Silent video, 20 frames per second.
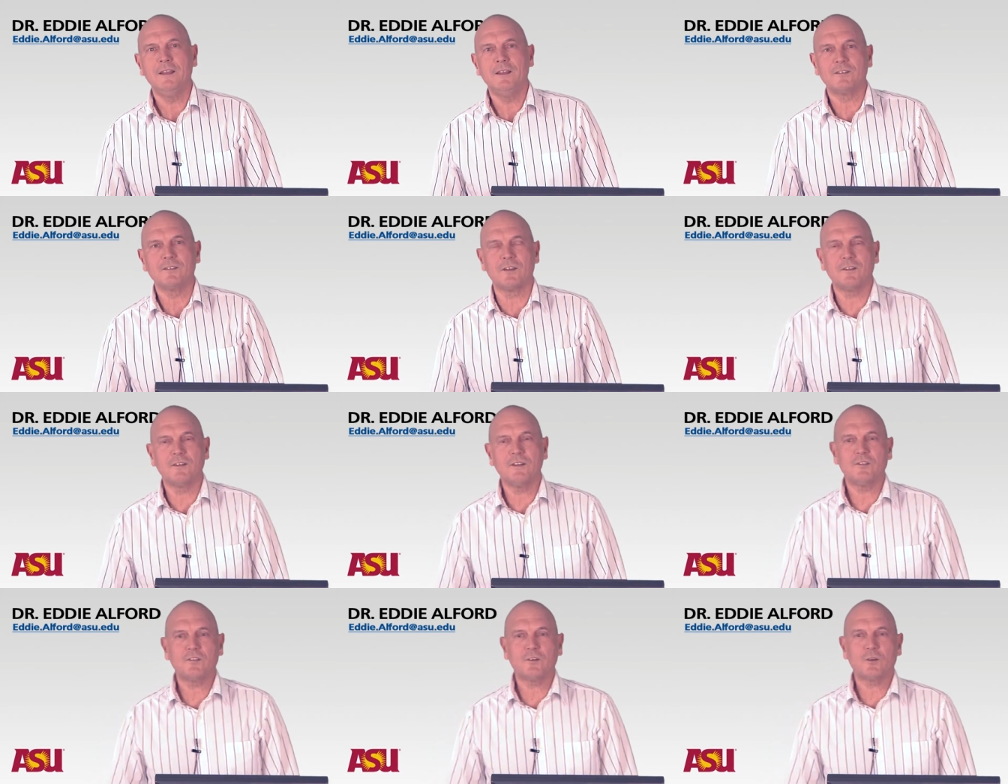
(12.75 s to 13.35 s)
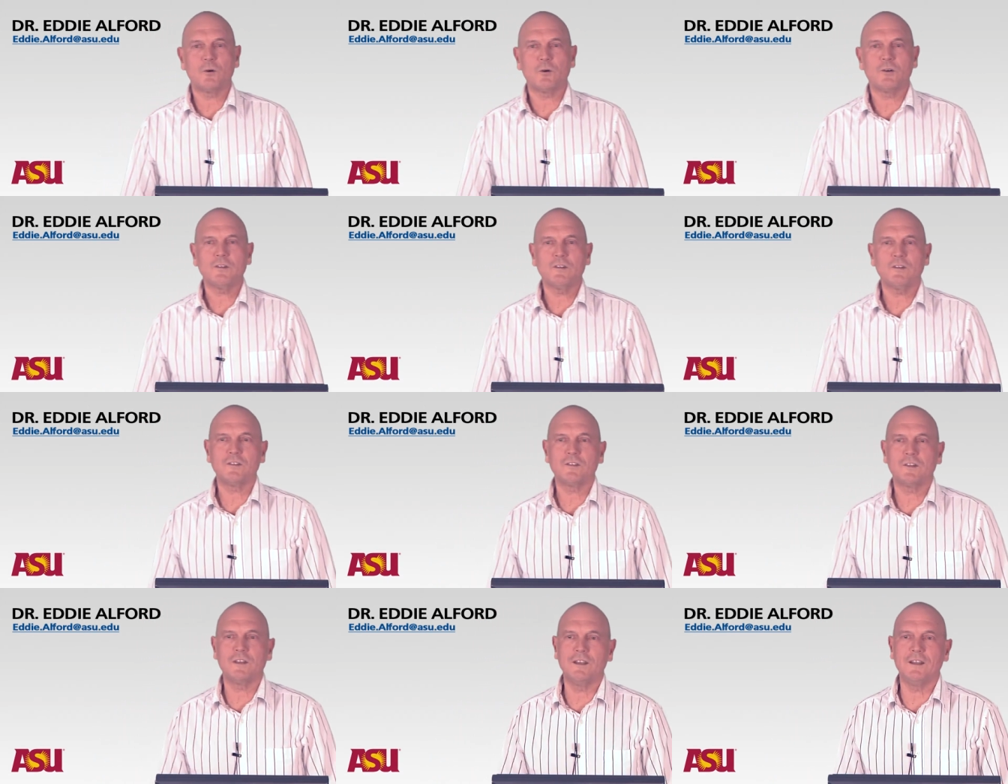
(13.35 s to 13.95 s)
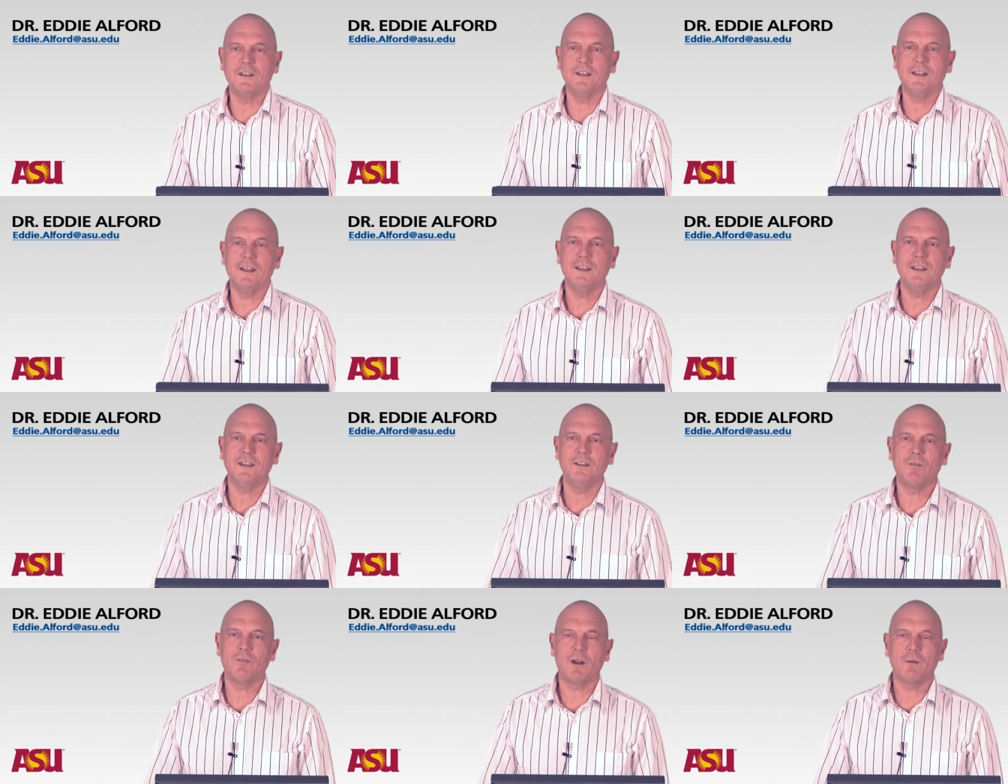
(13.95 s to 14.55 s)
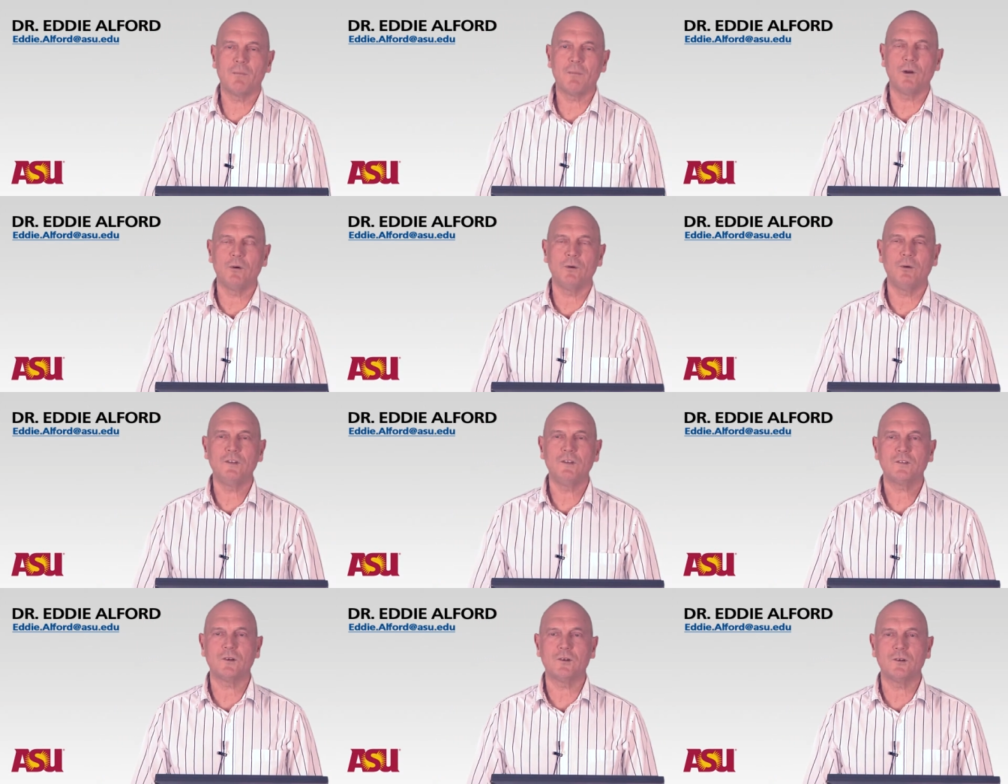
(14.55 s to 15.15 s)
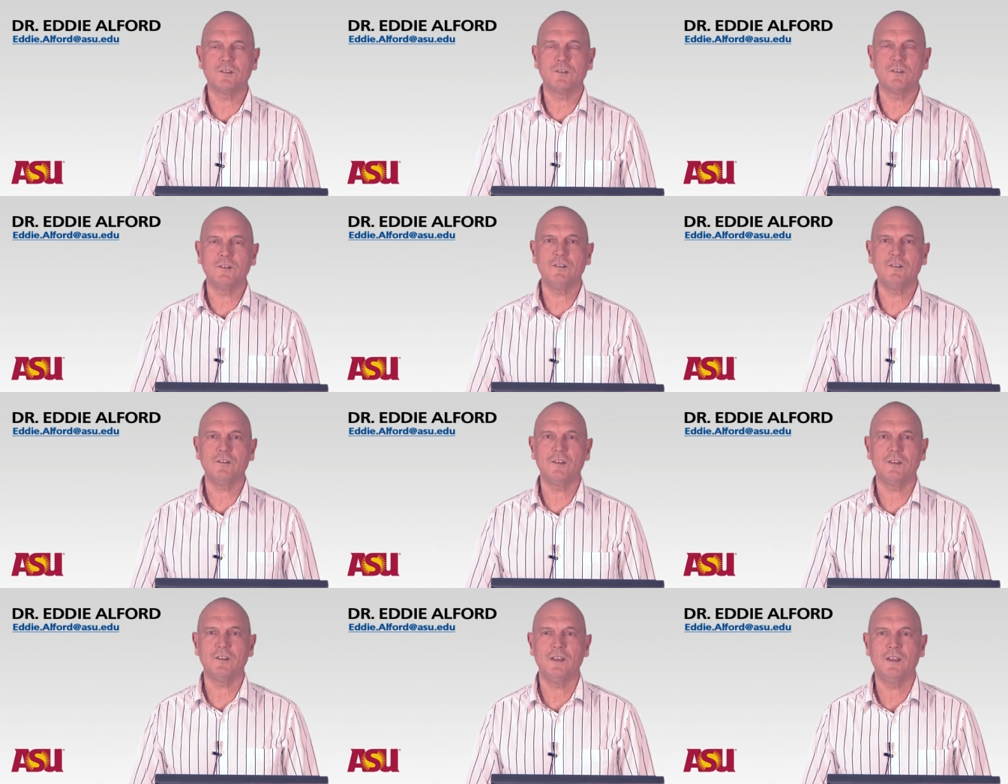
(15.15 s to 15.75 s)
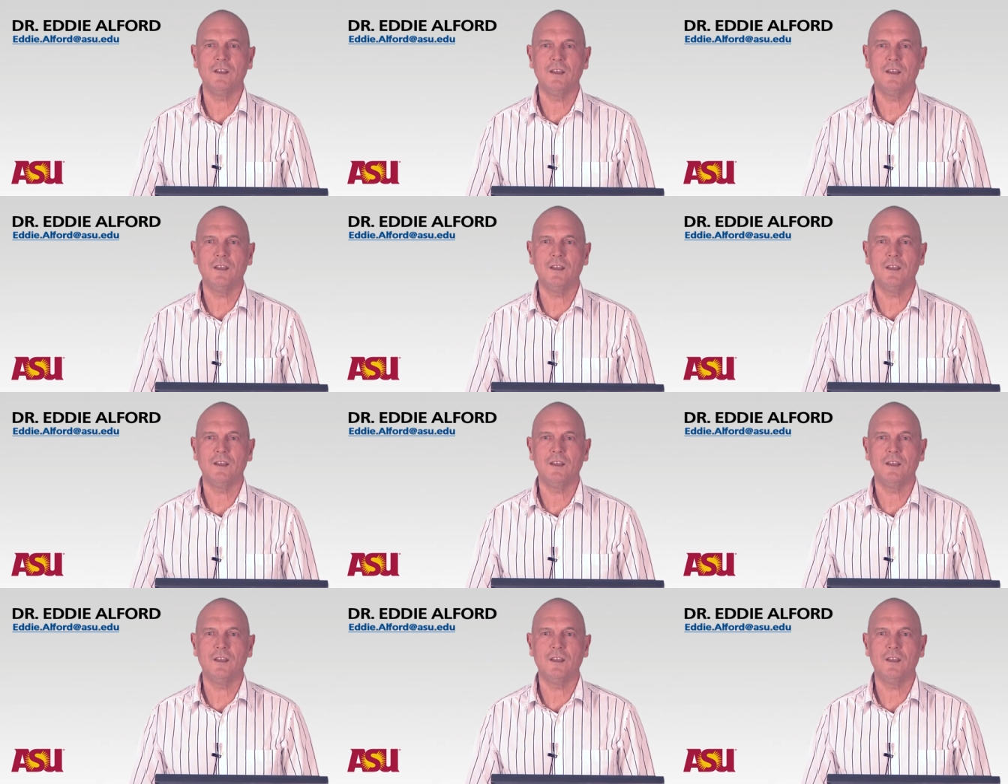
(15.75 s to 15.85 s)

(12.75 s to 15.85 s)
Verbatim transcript: So I teach courses in environmental resources.